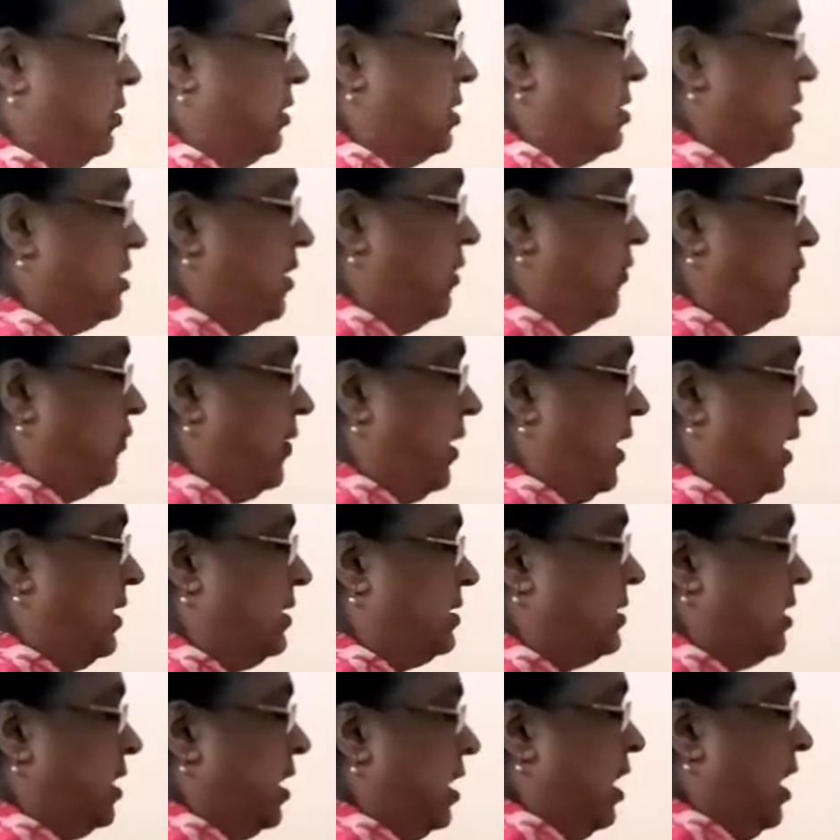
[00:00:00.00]
the
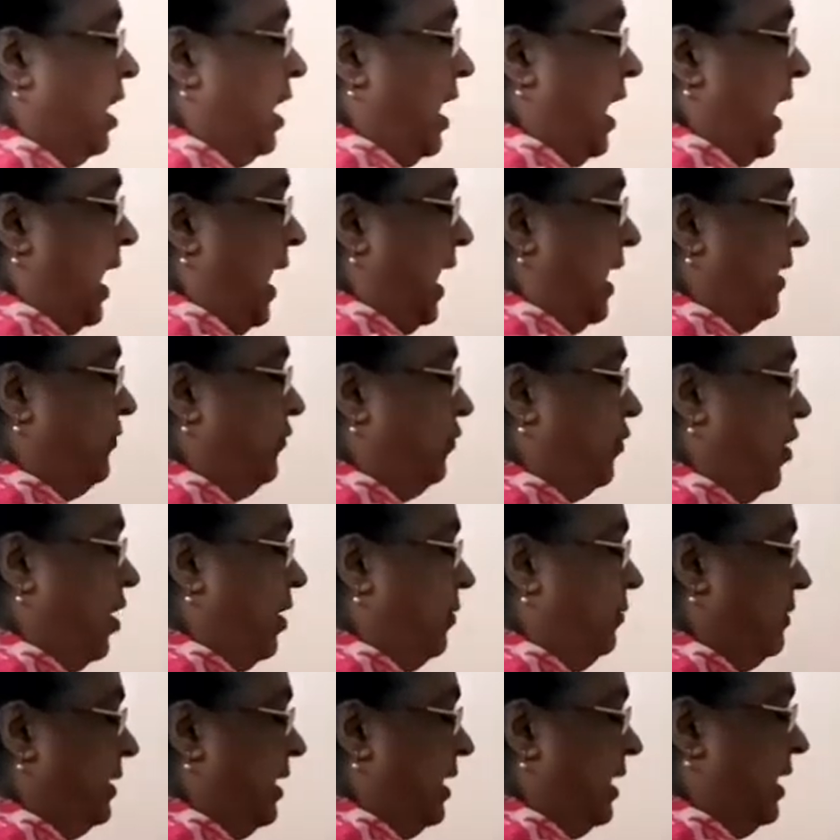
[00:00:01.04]
surface, and
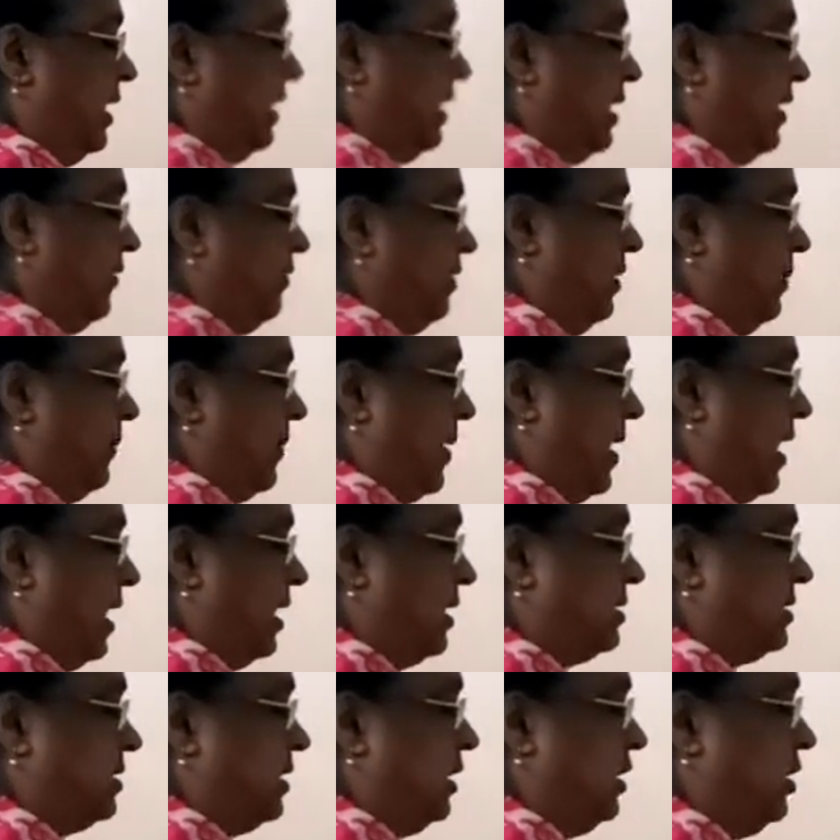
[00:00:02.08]
from there they will
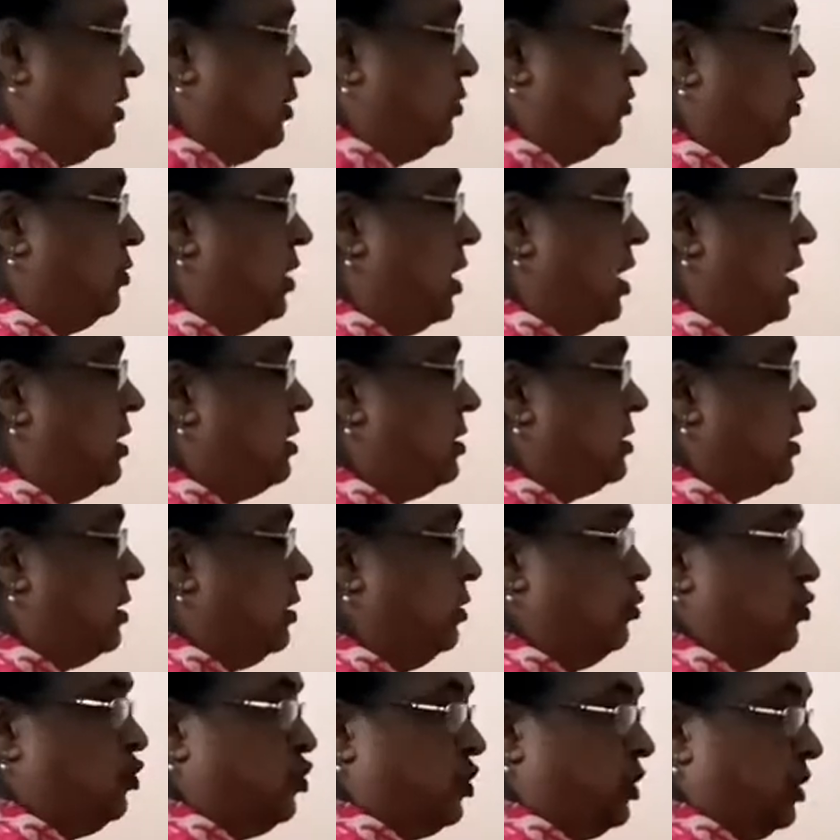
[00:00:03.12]
pass into the
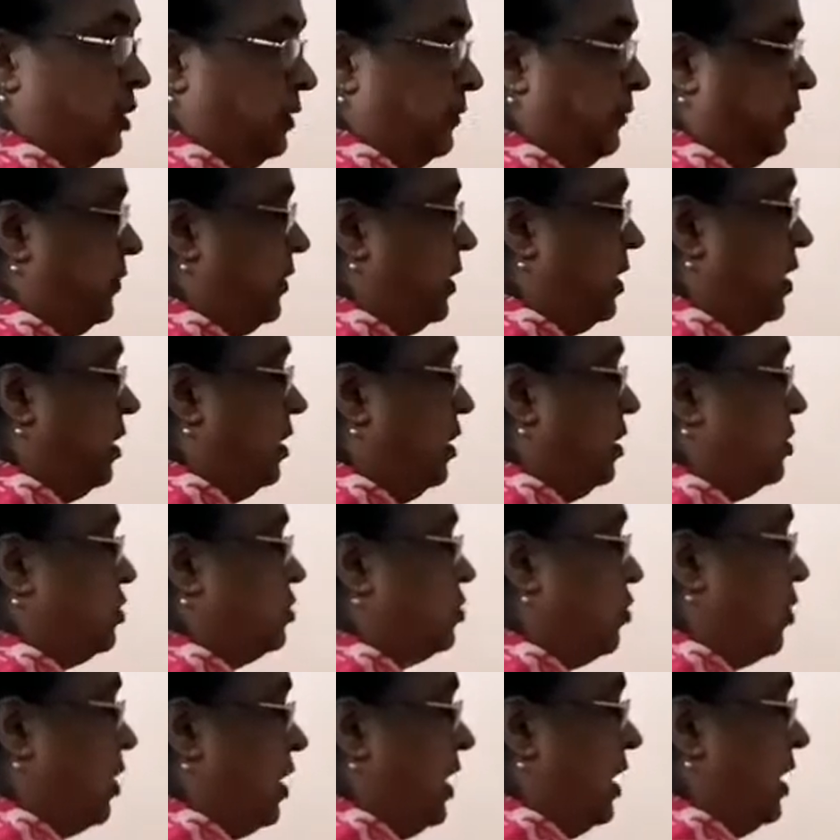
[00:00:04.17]
solution.
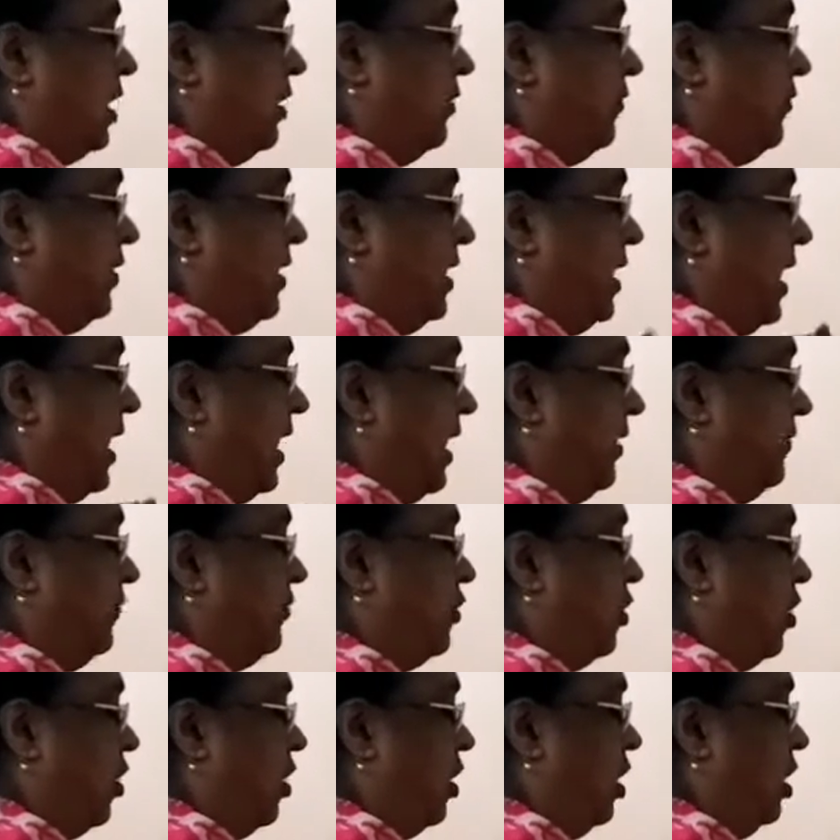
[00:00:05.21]
So here we have
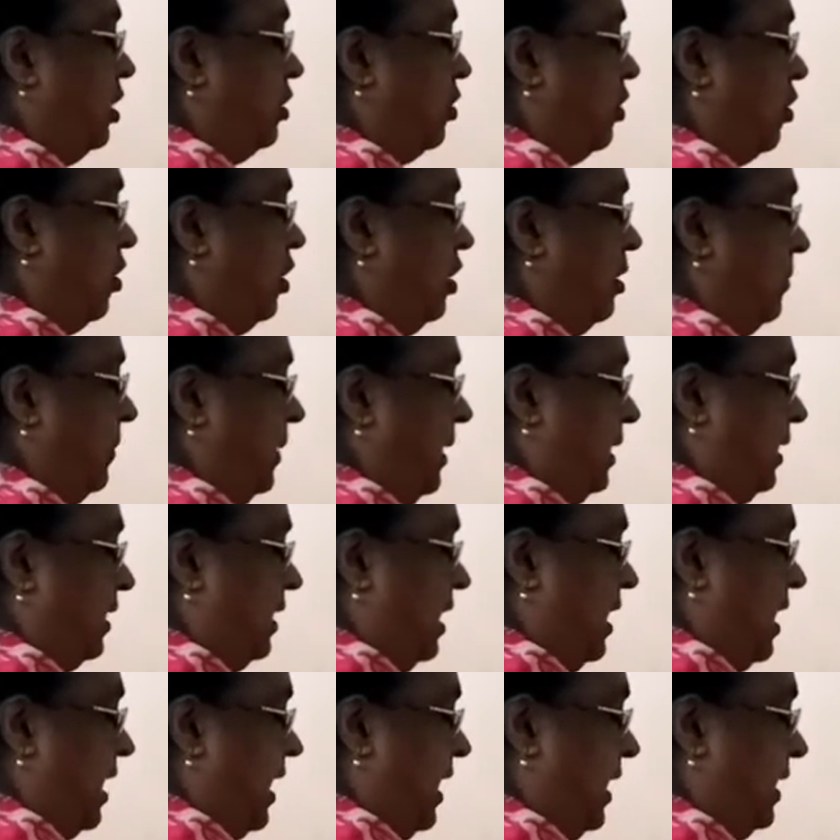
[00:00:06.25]
got all metal
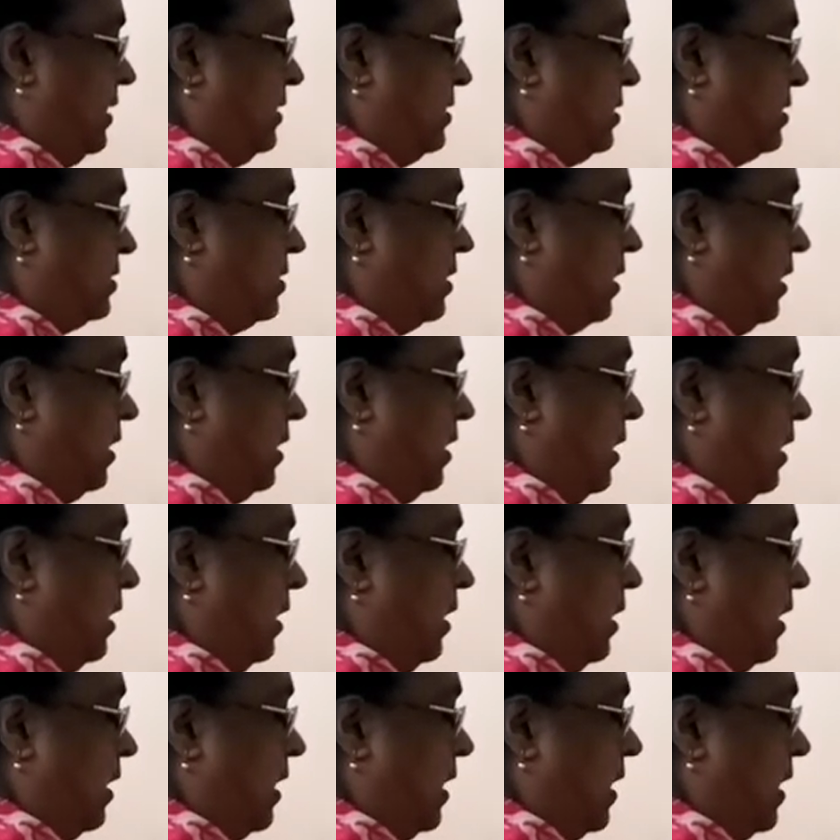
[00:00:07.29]
ions
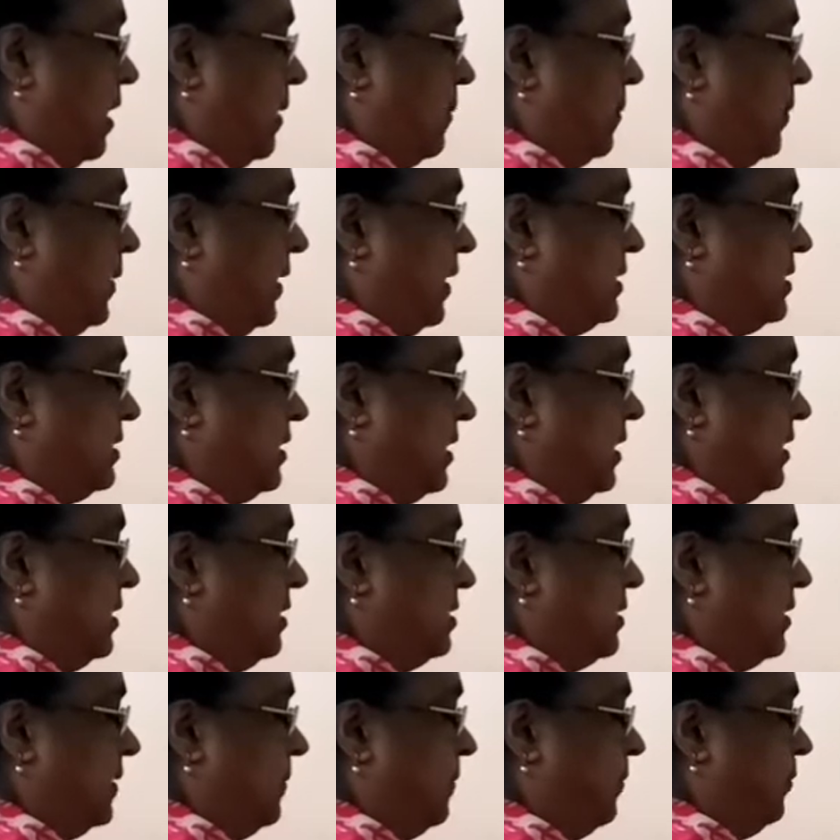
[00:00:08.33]

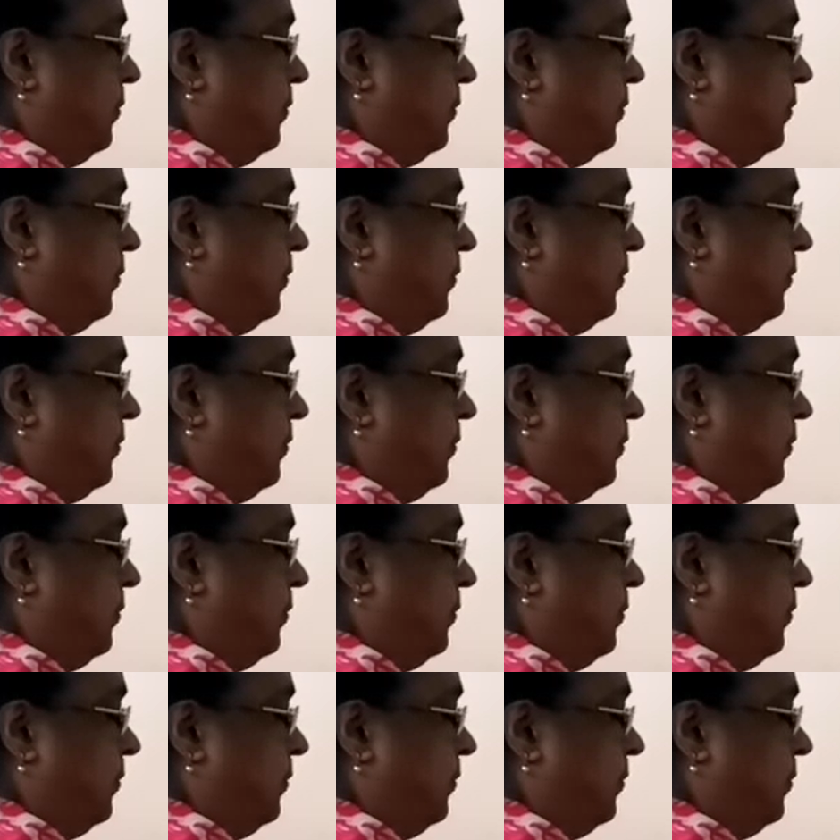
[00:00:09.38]
present